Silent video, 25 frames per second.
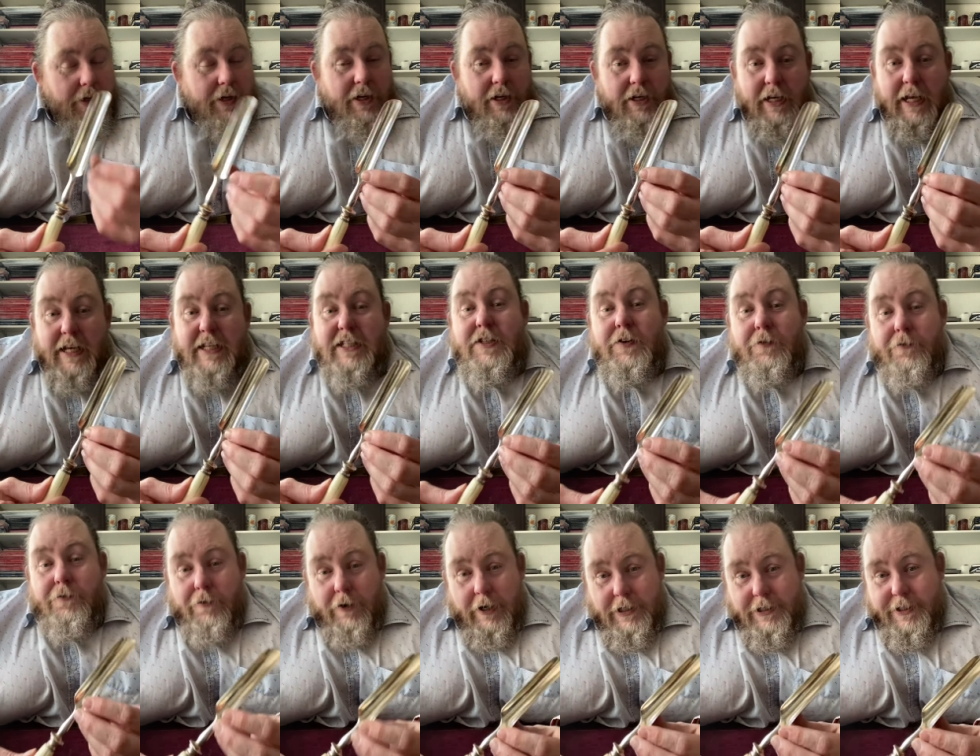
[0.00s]
later
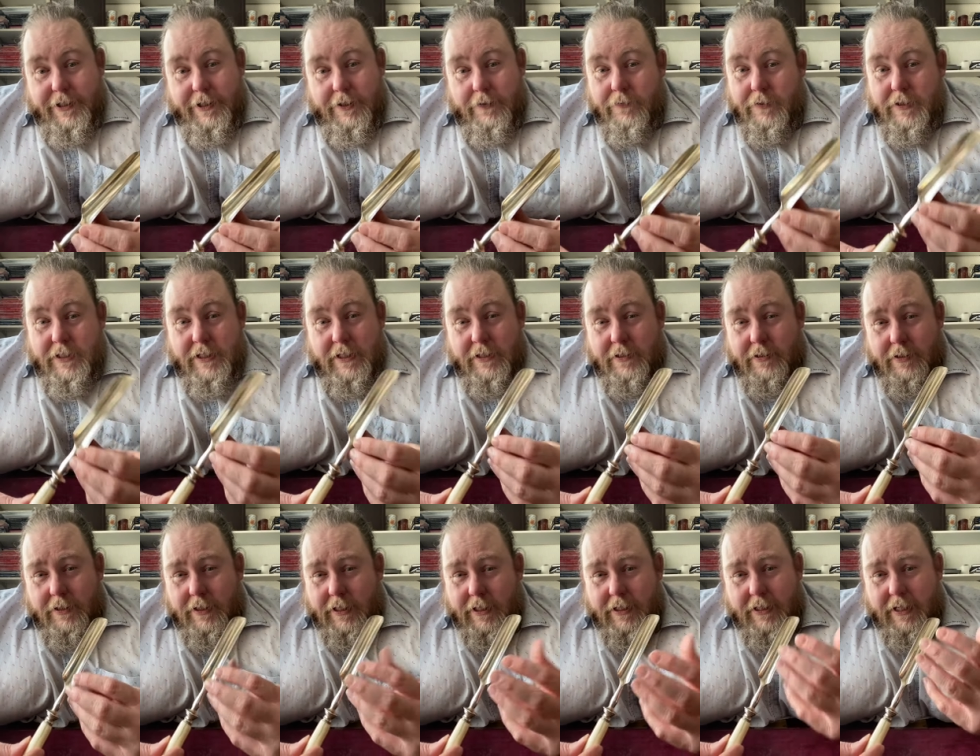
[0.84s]
French silver
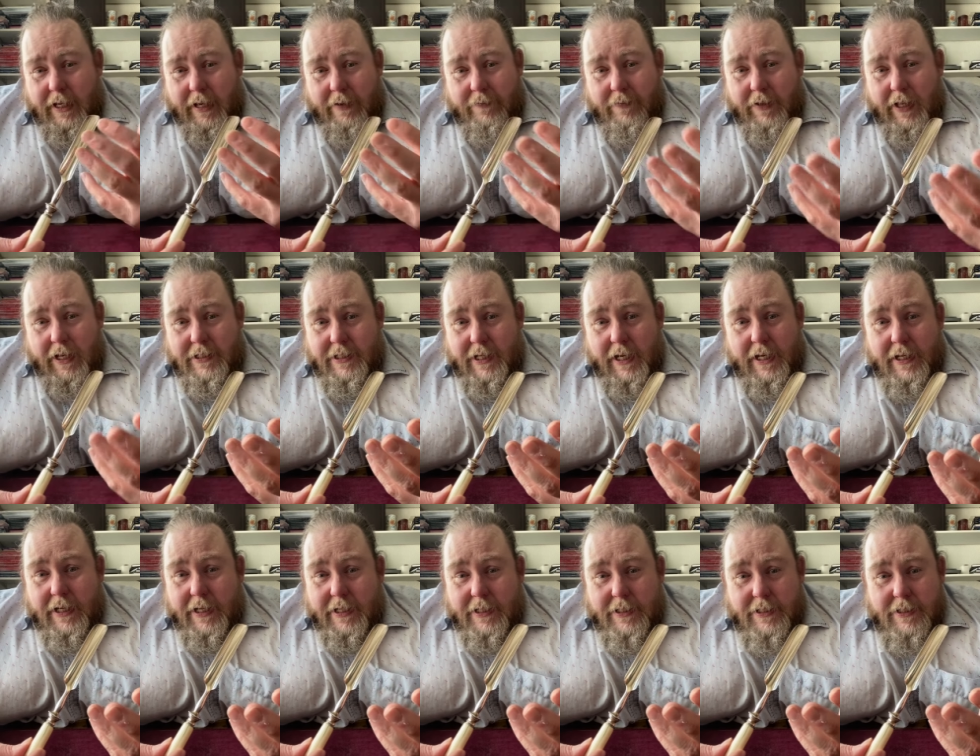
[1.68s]
doesn't have that
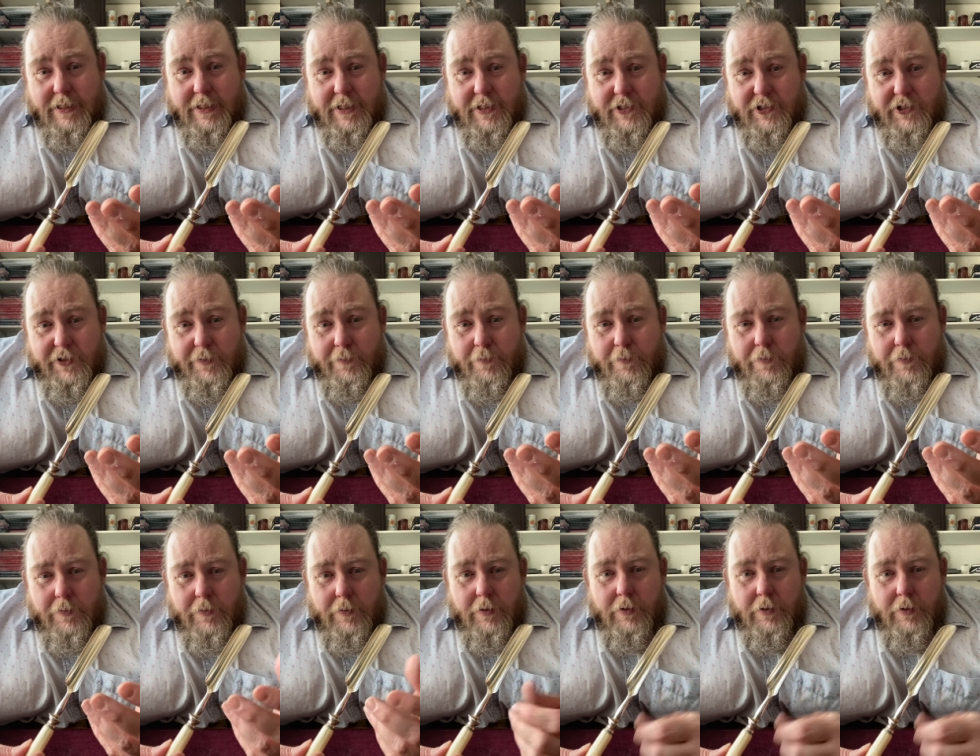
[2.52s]
date letter system,